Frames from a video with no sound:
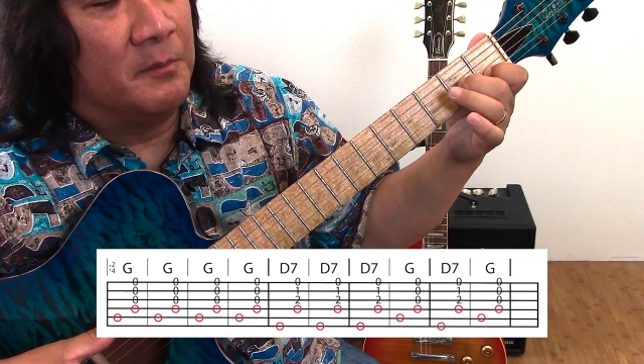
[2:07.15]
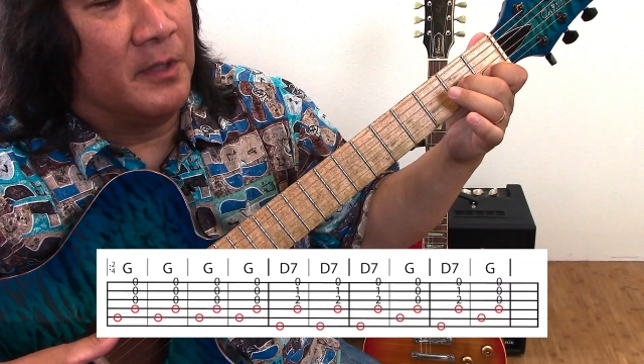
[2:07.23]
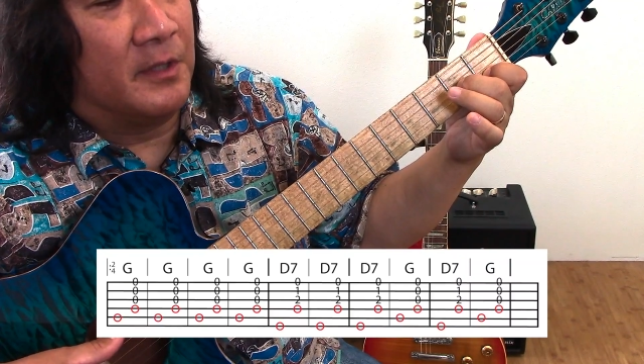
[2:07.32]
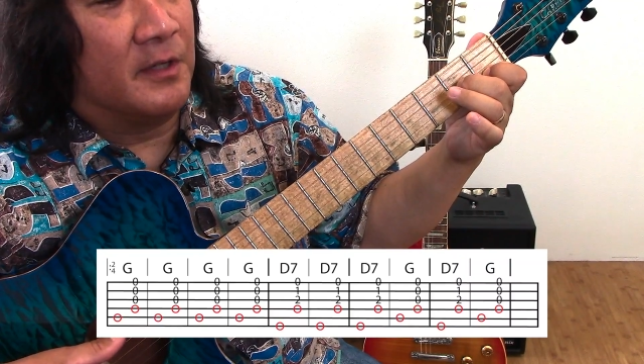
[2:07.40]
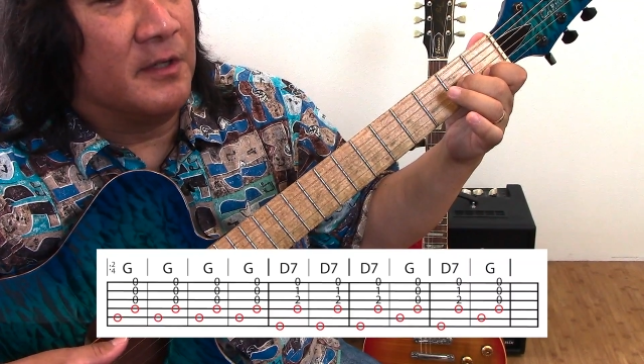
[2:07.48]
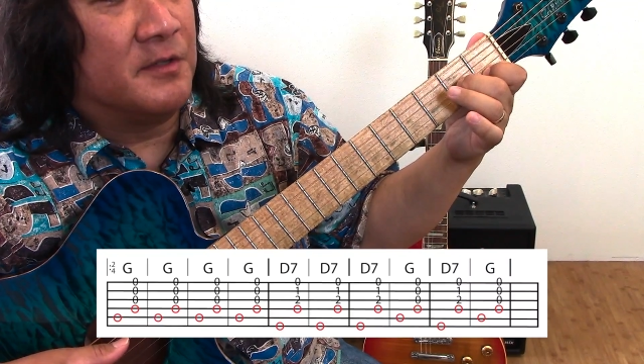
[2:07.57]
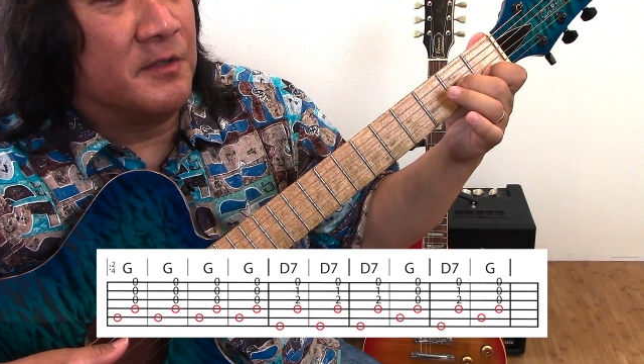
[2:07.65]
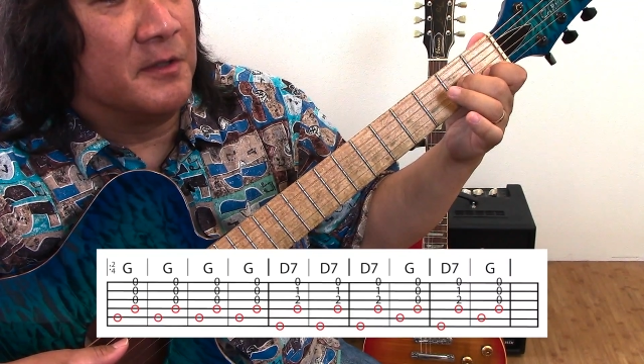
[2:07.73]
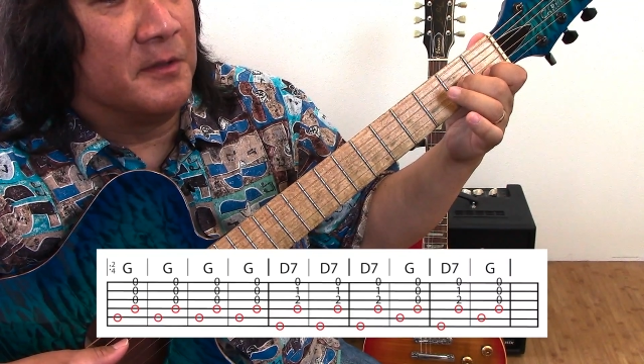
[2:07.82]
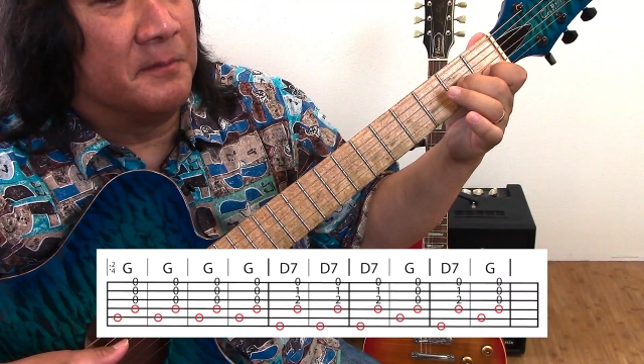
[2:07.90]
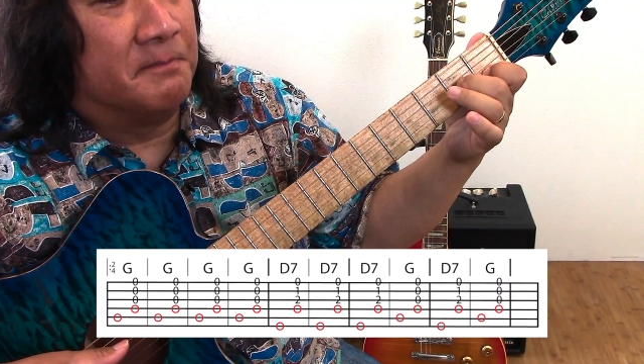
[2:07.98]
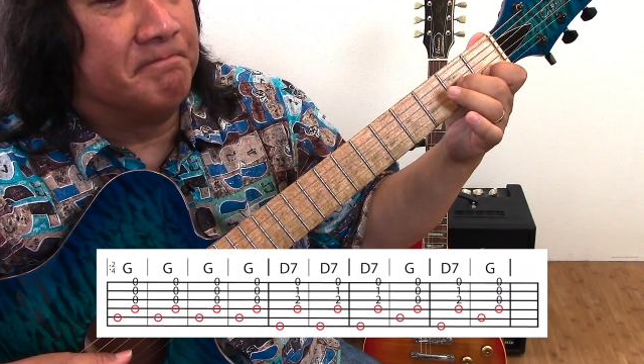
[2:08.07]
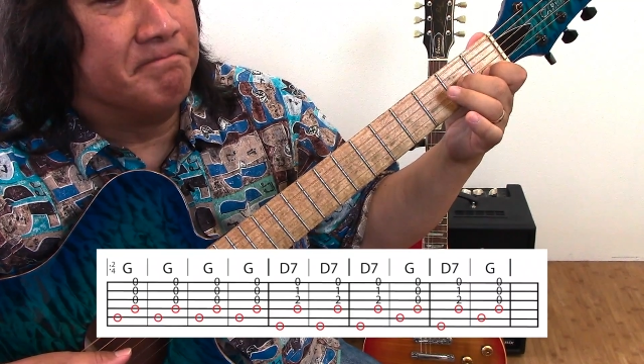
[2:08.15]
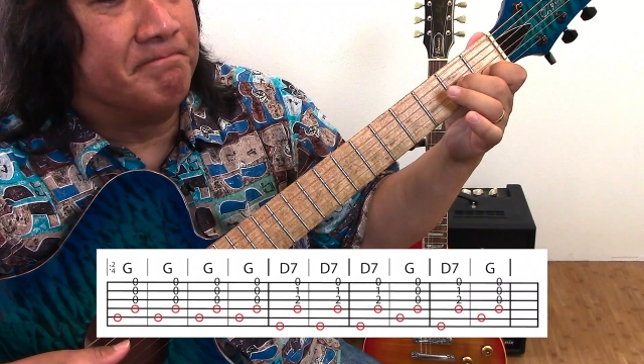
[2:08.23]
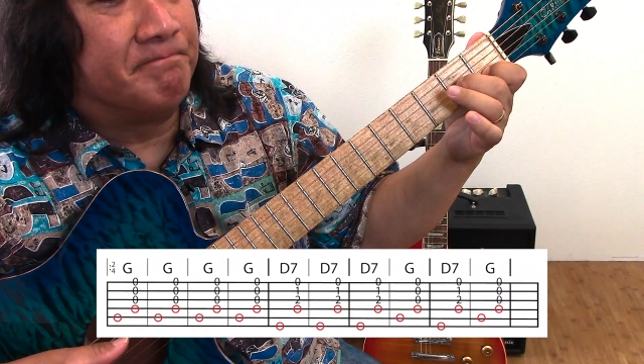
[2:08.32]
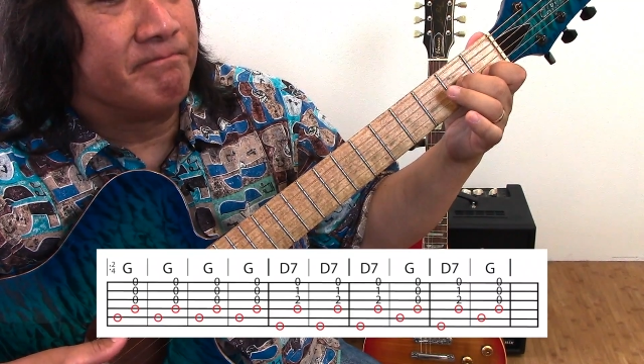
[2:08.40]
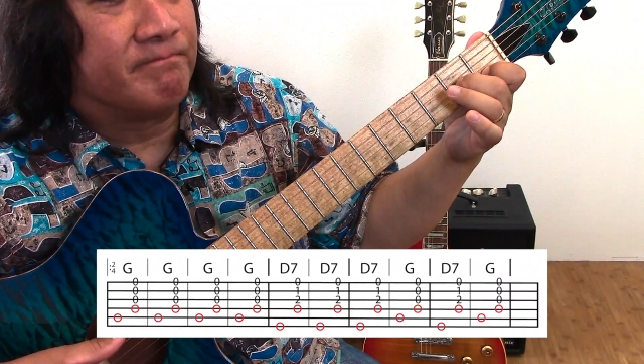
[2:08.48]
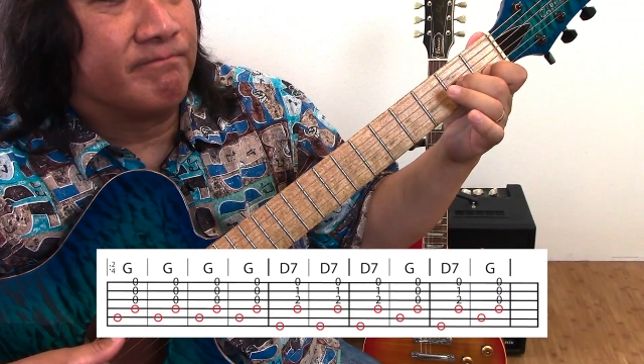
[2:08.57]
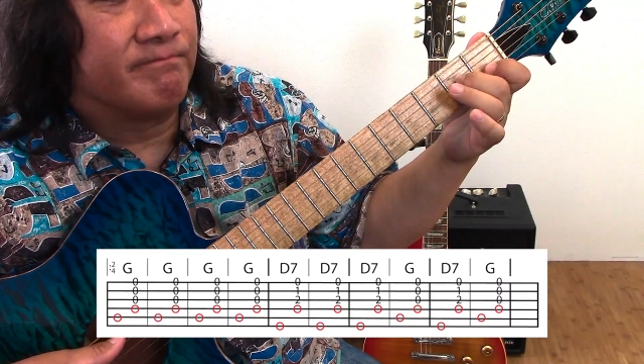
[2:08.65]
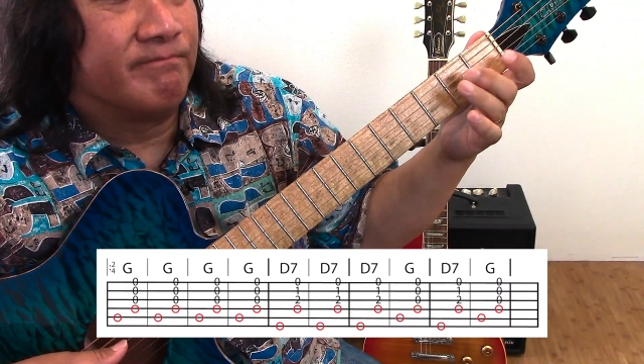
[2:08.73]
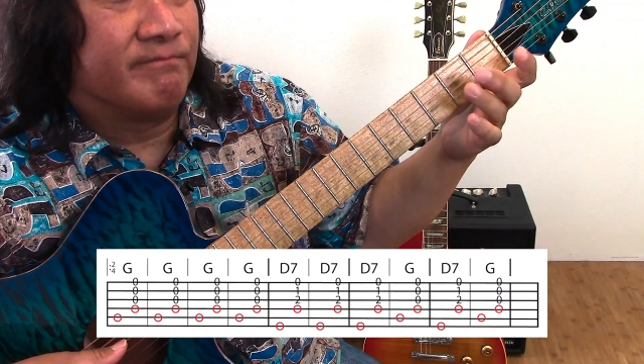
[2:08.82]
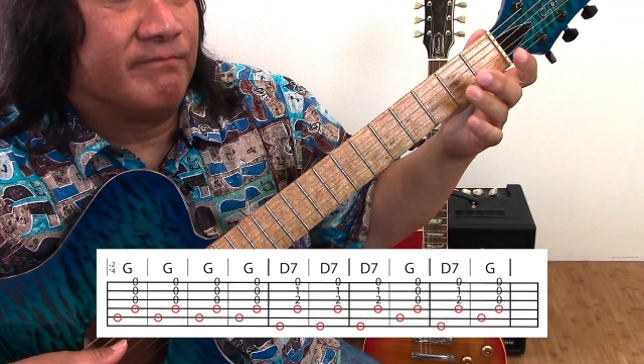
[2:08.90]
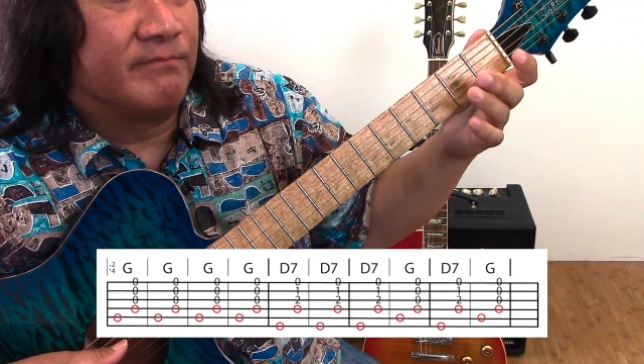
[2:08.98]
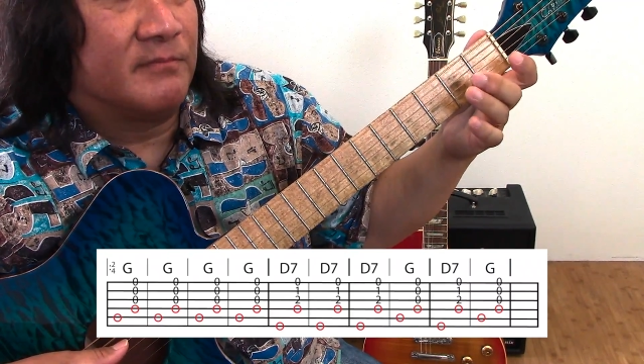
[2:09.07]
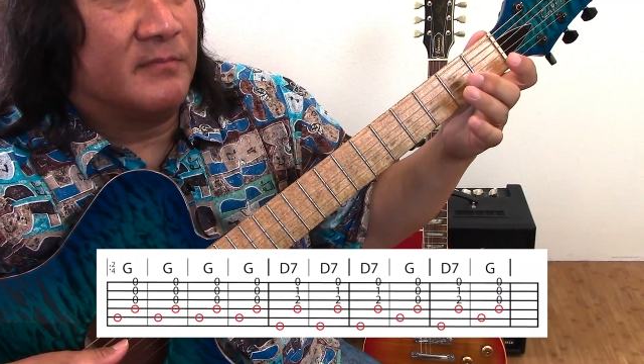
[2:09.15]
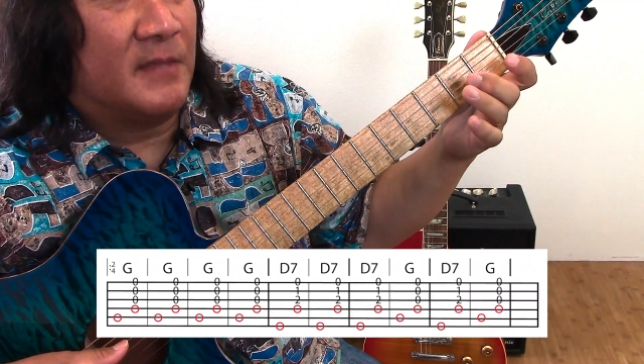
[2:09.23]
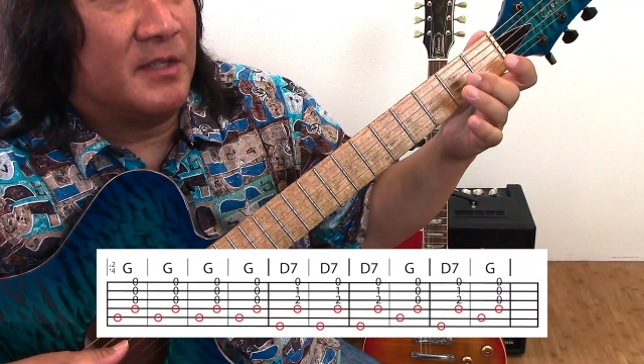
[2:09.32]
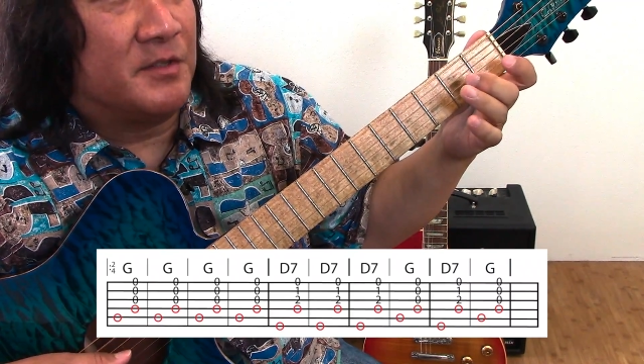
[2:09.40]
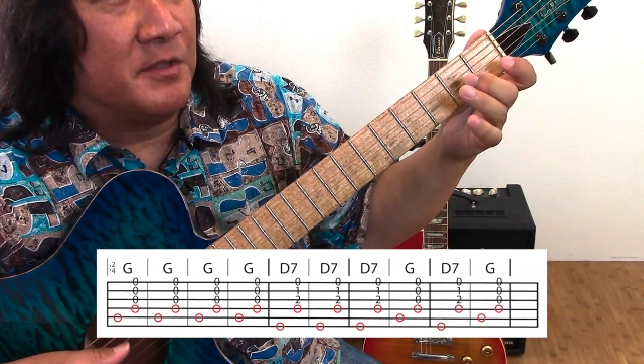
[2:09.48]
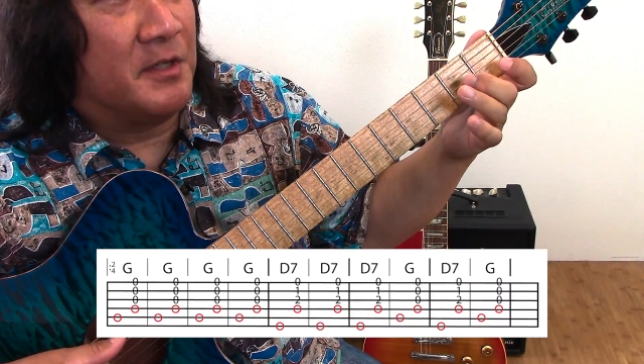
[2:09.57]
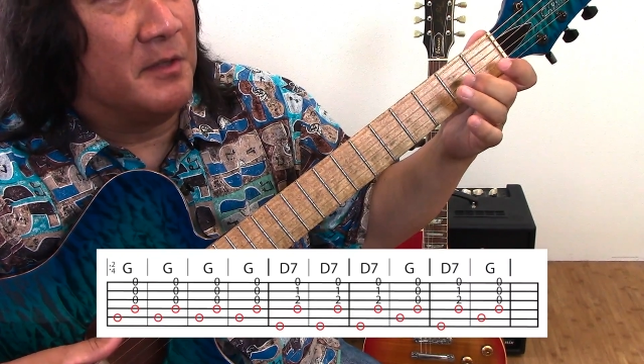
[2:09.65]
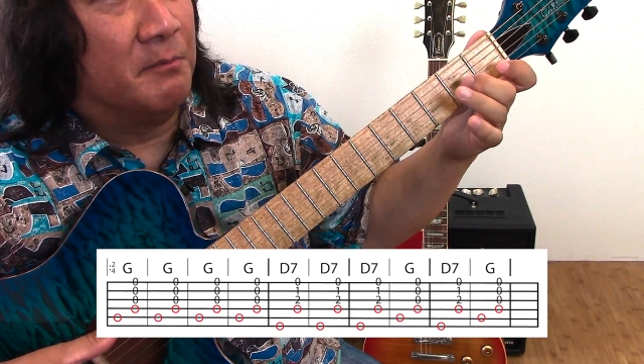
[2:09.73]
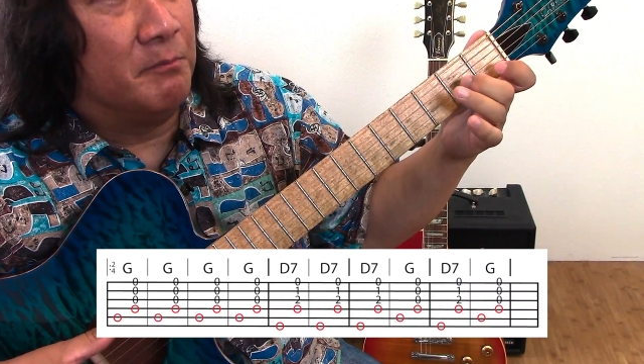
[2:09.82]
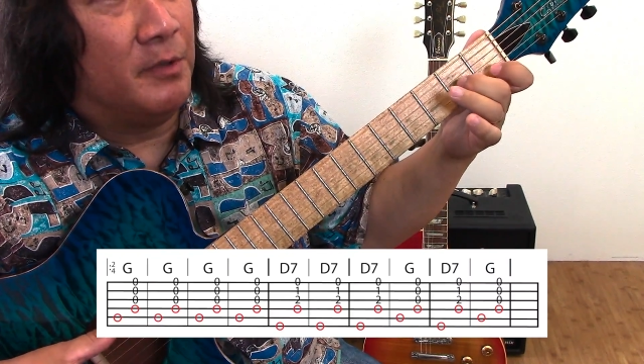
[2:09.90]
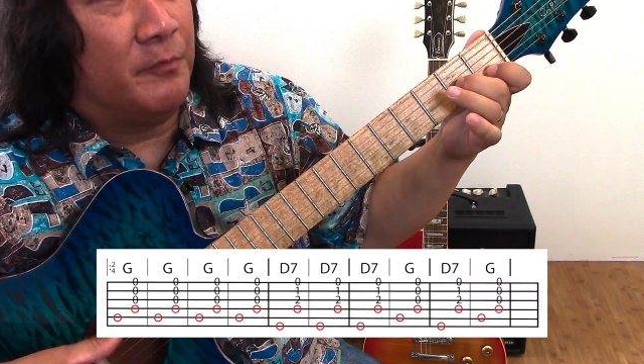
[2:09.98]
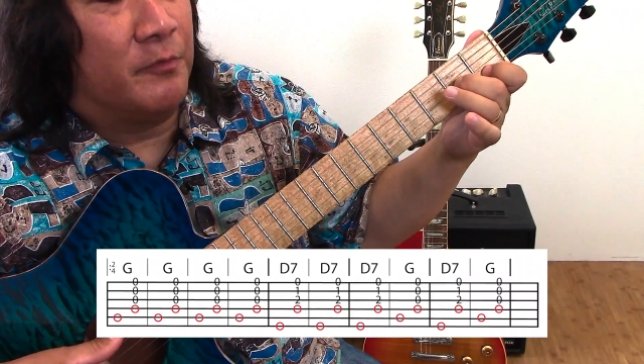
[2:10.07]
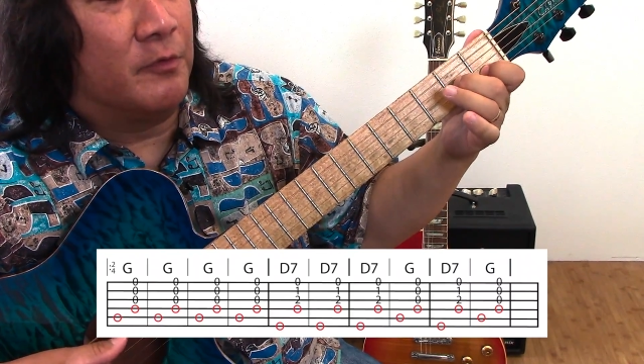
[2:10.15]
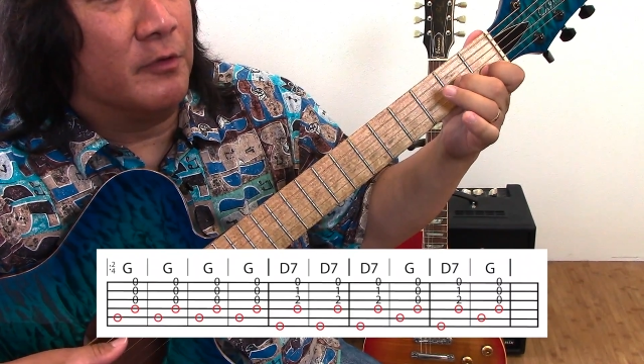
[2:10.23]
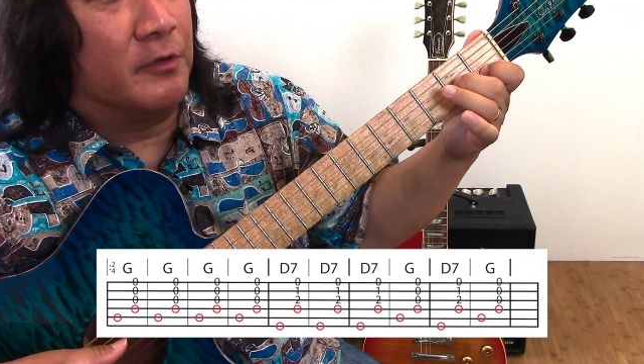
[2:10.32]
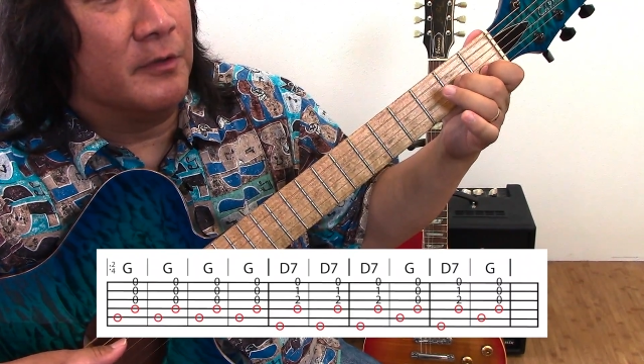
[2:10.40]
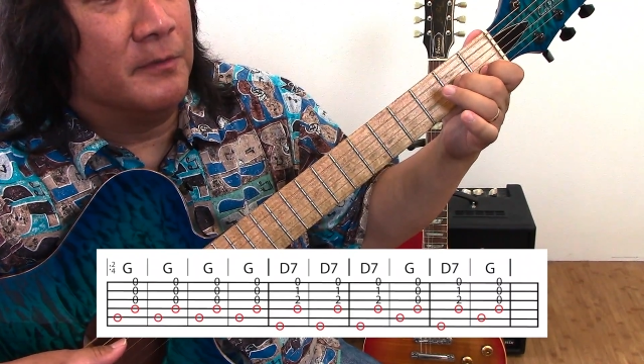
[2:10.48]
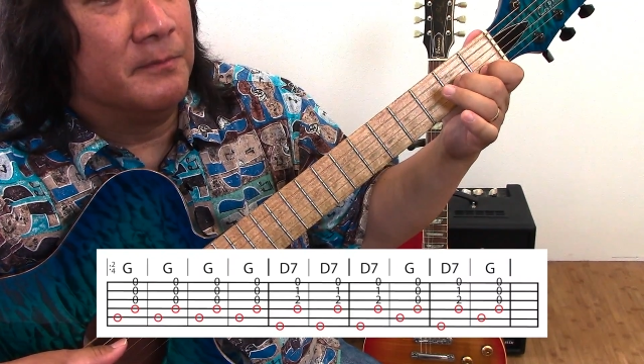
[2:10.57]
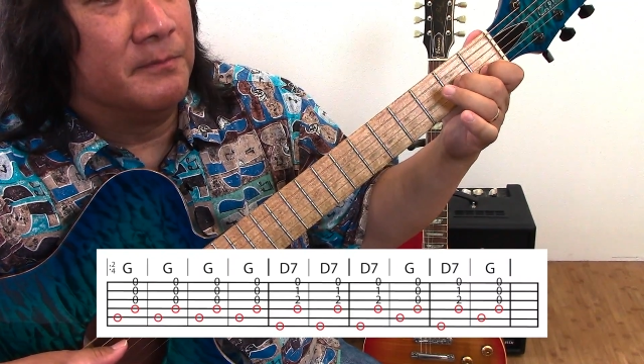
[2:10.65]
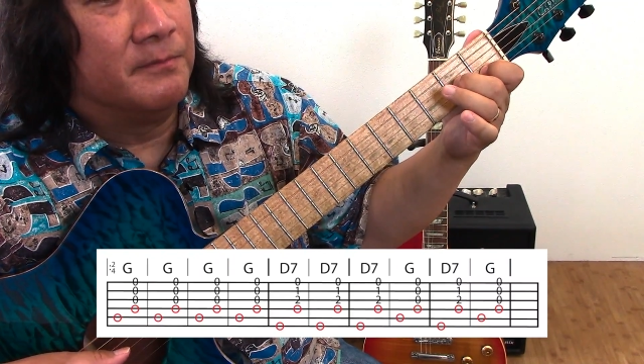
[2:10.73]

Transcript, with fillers: Because, um, let's see, before,